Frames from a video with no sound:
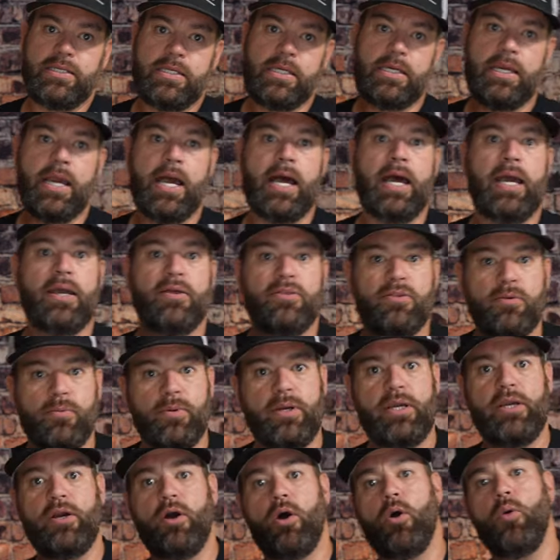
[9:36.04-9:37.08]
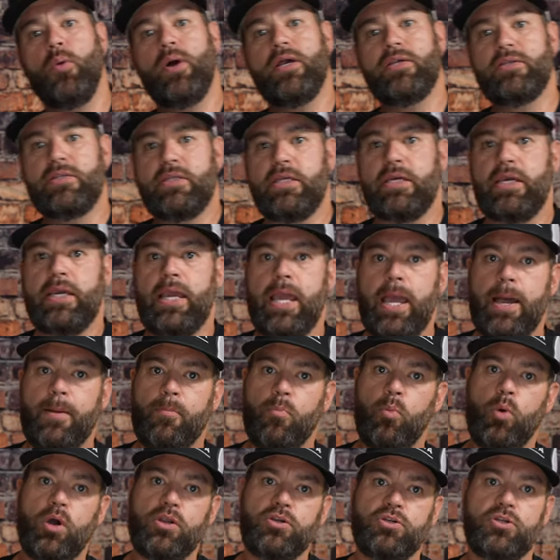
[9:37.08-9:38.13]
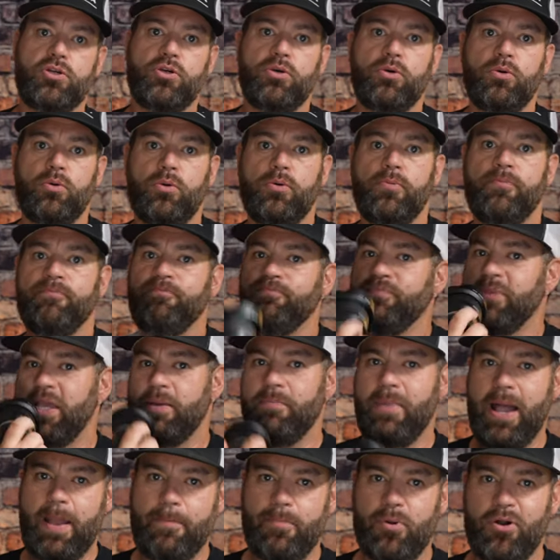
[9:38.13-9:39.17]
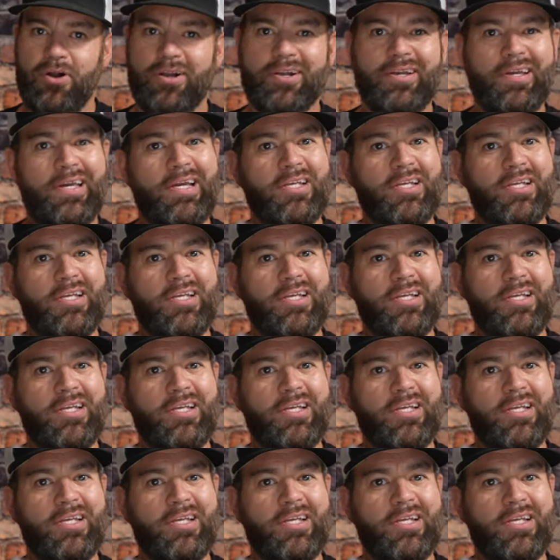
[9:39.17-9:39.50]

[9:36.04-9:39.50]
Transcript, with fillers: Di III OSD M12, in my book,